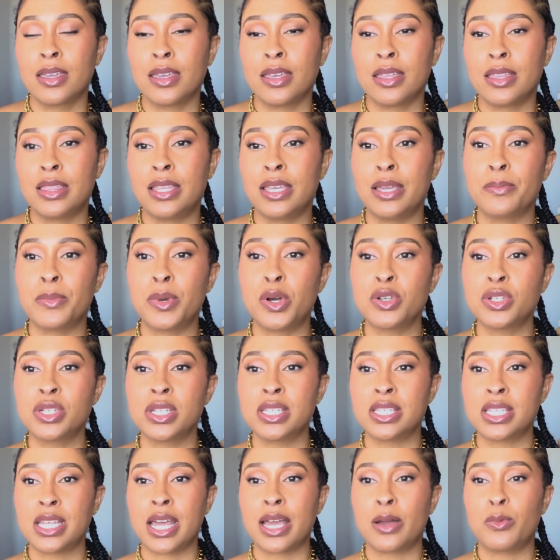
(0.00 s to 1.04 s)
the emotions
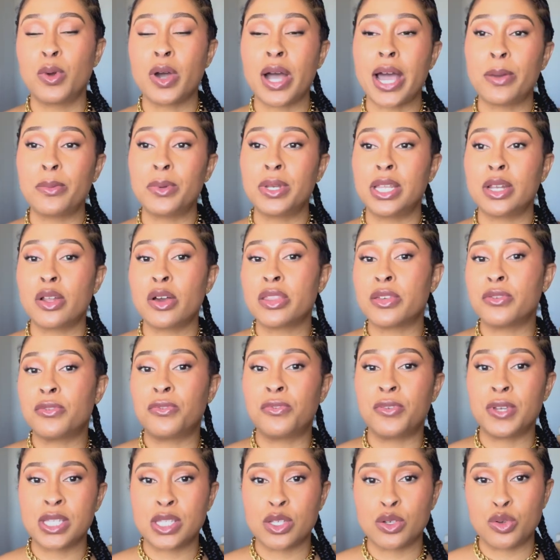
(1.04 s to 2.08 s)
that I would get all the
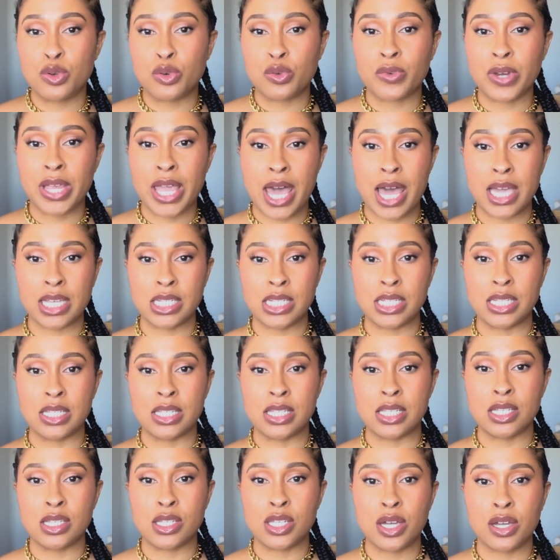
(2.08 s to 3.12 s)
physical reactions
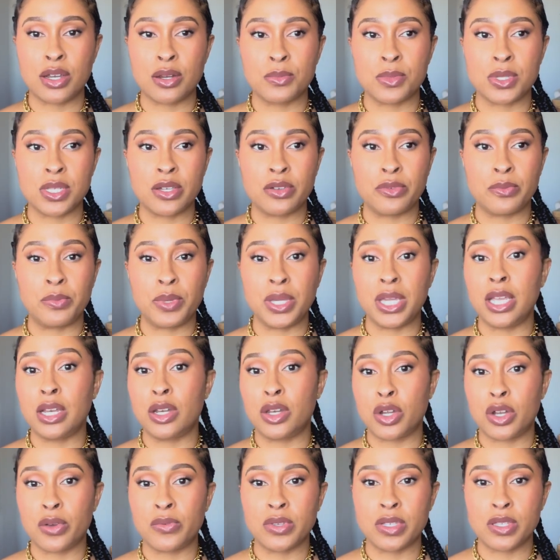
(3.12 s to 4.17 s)
in terms of being
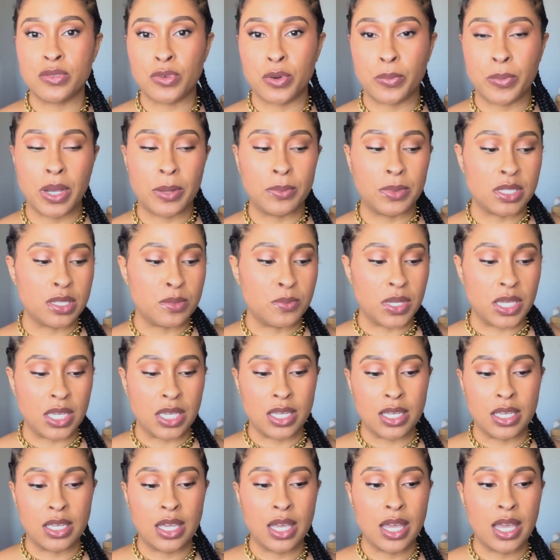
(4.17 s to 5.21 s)
nervous for public
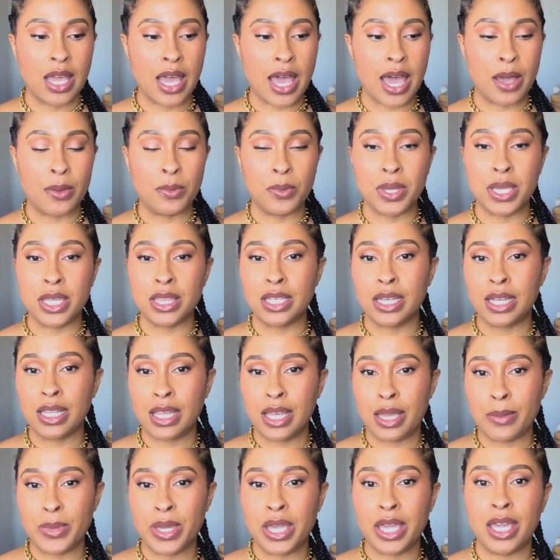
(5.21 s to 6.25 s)
speaking. I would get the
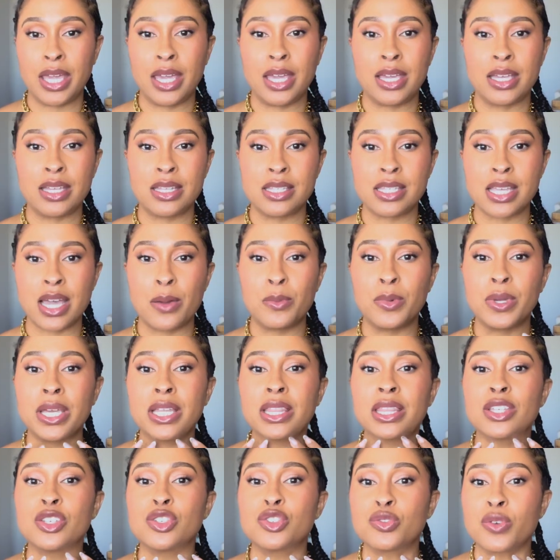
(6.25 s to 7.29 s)
clammy hands, I would get
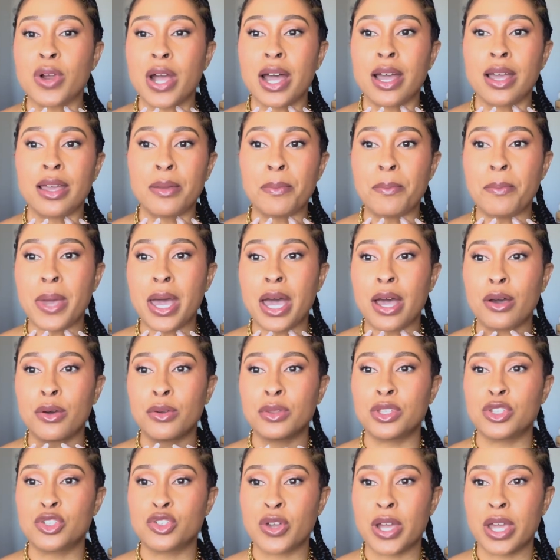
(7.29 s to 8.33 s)
the dry mouth,
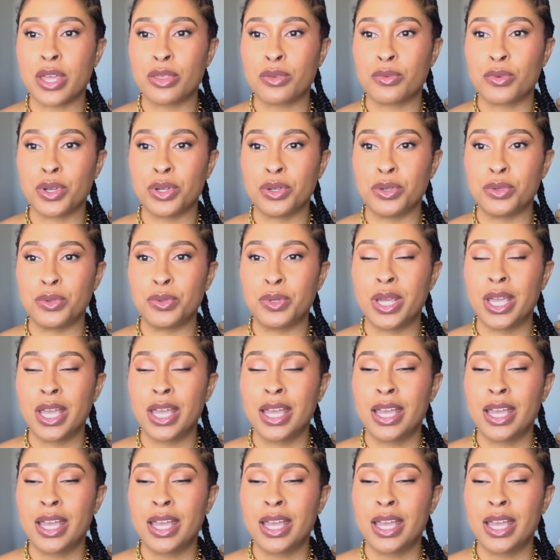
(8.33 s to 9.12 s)
the dry throat.